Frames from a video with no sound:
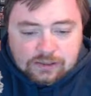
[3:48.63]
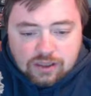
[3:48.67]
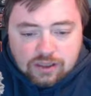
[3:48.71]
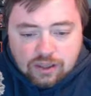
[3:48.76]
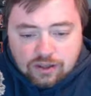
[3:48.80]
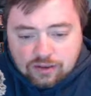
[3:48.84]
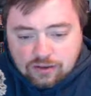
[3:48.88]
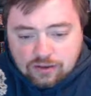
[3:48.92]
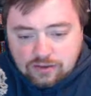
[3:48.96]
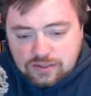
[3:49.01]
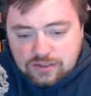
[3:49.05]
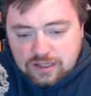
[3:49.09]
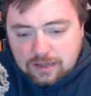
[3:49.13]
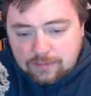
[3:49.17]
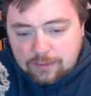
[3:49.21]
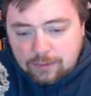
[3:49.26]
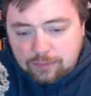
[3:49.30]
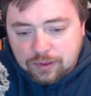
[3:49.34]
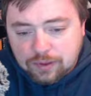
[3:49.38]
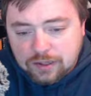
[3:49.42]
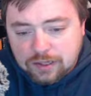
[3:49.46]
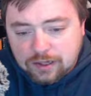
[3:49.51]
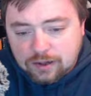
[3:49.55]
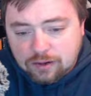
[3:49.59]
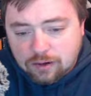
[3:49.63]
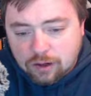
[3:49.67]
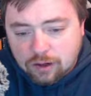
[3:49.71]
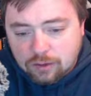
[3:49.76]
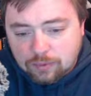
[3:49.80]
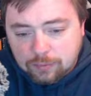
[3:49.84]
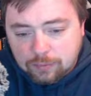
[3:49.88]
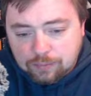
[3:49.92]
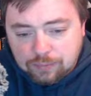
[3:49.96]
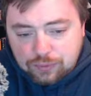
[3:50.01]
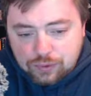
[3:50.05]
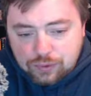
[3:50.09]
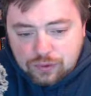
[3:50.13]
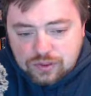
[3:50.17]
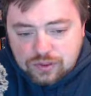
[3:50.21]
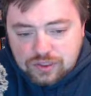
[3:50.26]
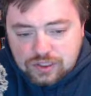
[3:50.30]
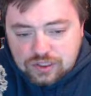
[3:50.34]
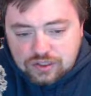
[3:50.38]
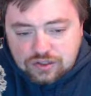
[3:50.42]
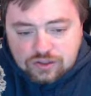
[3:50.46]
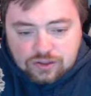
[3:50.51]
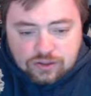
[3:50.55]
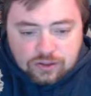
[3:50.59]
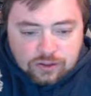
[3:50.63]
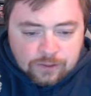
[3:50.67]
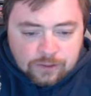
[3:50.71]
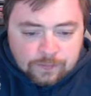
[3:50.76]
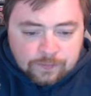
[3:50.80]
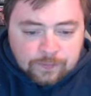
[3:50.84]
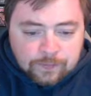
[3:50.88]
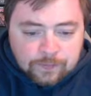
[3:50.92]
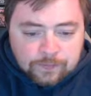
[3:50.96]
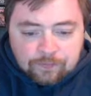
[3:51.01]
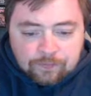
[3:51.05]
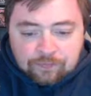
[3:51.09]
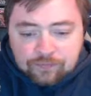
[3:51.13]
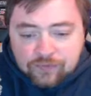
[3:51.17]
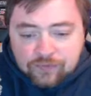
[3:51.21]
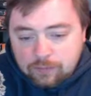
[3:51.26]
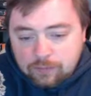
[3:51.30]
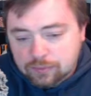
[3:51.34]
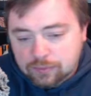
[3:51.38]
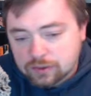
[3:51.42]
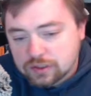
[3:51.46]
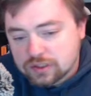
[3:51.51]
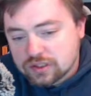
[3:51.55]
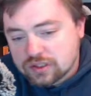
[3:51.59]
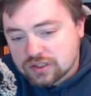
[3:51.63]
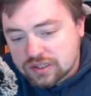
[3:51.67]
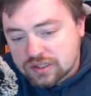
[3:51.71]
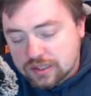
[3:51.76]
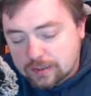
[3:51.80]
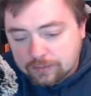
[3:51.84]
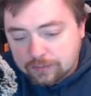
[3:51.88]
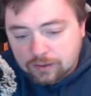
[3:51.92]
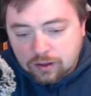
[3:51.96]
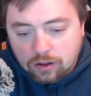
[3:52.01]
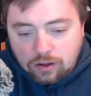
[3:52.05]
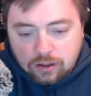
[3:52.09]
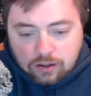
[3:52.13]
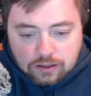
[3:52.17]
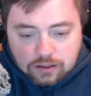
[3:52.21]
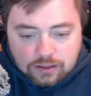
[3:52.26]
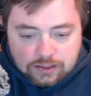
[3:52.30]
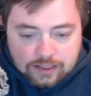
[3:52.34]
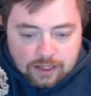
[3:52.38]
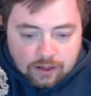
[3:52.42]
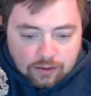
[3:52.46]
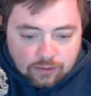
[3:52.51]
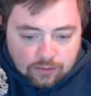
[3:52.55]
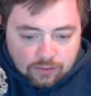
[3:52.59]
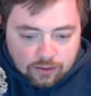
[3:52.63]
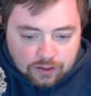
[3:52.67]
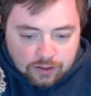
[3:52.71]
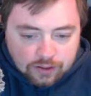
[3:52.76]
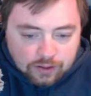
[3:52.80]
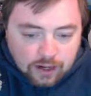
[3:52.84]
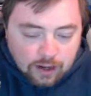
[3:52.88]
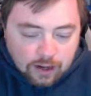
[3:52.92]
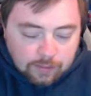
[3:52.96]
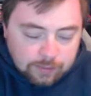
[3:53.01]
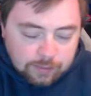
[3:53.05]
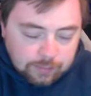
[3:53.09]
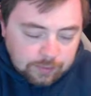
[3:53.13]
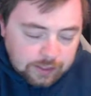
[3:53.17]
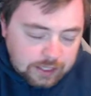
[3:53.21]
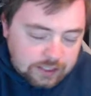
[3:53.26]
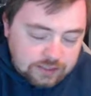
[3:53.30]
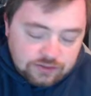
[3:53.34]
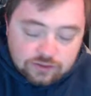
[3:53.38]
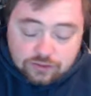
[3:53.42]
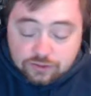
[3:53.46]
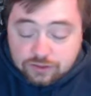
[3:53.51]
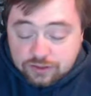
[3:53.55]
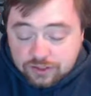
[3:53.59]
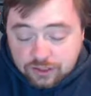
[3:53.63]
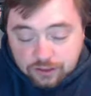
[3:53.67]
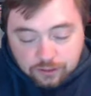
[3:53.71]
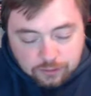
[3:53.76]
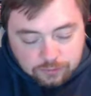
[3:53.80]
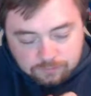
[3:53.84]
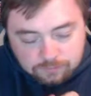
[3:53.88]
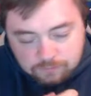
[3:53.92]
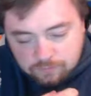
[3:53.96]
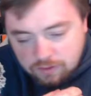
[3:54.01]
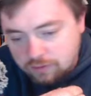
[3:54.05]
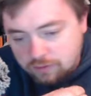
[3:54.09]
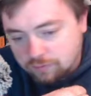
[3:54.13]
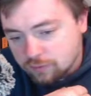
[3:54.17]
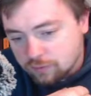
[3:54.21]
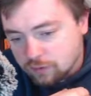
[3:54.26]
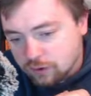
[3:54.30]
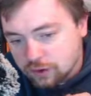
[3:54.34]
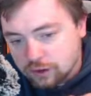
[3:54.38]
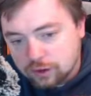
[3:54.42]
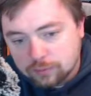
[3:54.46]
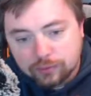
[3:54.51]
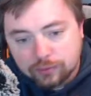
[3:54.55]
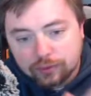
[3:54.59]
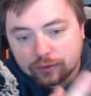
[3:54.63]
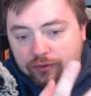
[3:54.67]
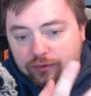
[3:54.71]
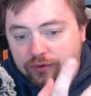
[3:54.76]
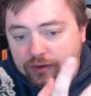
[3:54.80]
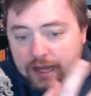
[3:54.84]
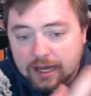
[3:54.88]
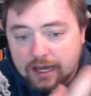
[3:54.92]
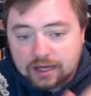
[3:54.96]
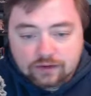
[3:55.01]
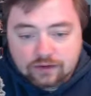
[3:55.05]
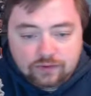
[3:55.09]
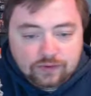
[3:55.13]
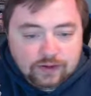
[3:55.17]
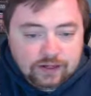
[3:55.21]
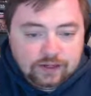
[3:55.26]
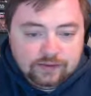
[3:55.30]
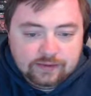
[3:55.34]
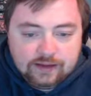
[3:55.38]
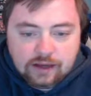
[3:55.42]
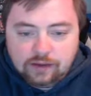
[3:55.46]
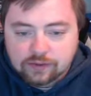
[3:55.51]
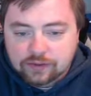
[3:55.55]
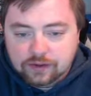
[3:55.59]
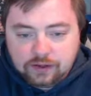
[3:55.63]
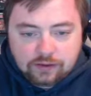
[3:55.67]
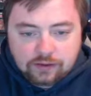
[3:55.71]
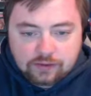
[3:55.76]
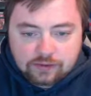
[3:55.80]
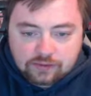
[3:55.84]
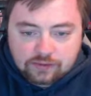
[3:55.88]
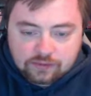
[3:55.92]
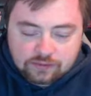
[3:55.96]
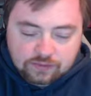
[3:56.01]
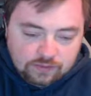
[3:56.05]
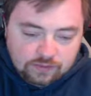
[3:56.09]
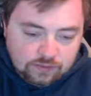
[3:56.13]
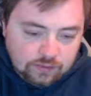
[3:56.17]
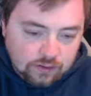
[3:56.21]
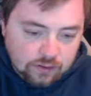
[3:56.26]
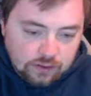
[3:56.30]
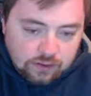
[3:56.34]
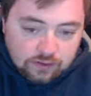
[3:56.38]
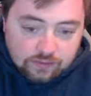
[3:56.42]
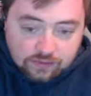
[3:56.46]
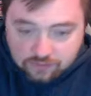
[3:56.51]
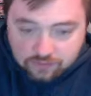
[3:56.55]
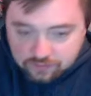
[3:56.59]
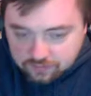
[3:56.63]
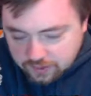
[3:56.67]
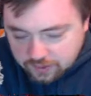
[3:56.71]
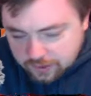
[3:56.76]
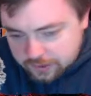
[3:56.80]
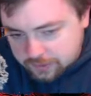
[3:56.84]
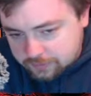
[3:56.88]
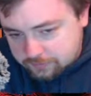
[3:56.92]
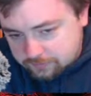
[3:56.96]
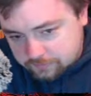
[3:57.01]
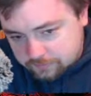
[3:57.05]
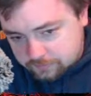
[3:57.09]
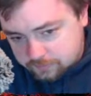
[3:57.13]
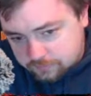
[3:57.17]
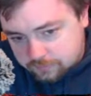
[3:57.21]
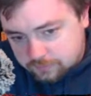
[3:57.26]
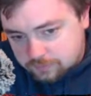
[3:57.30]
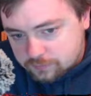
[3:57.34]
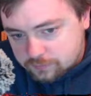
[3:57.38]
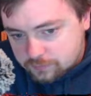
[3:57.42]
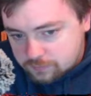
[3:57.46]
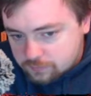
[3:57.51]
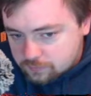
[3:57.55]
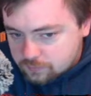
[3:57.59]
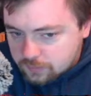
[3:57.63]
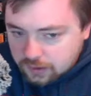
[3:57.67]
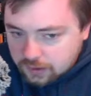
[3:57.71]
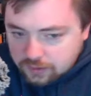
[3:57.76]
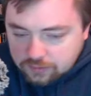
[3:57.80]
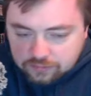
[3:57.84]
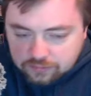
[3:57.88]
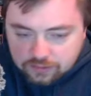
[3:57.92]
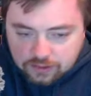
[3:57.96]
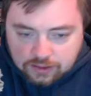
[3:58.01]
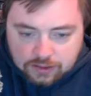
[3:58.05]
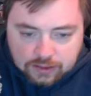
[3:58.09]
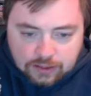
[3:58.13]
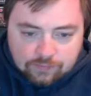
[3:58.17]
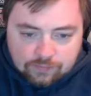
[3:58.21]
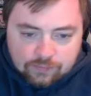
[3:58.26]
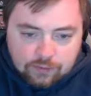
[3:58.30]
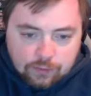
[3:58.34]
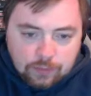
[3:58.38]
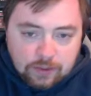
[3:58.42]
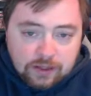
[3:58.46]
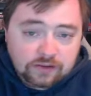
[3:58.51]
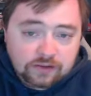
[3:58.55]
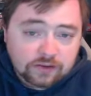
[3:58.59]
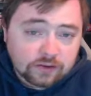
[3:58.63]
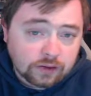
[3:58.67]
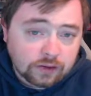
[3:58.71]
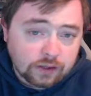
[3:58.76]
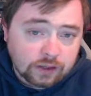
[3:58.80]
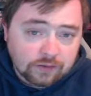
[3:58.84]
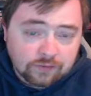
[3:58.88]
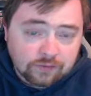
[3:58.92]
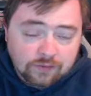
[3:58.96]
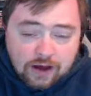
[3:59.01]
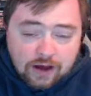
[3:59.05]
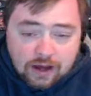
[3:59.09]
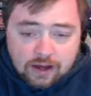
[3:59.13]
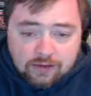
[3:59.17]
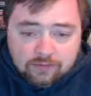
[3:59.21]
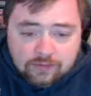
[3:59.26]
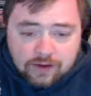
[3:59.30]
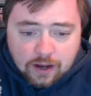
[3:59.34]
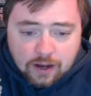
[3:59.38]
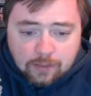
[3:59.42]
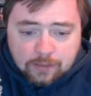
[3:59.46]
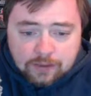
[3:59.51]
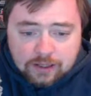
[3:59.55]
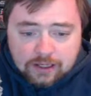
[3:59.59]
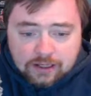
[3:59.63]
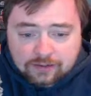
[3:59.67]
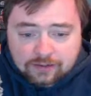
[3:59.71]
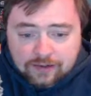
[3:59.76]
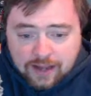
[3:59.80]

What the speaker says: The third time you play a card with boost each turn, put a steam counter on Hanabi Blaster. So for all you Boost Dash fans out there, this card is insane. It's going to give you basically a 5 dominate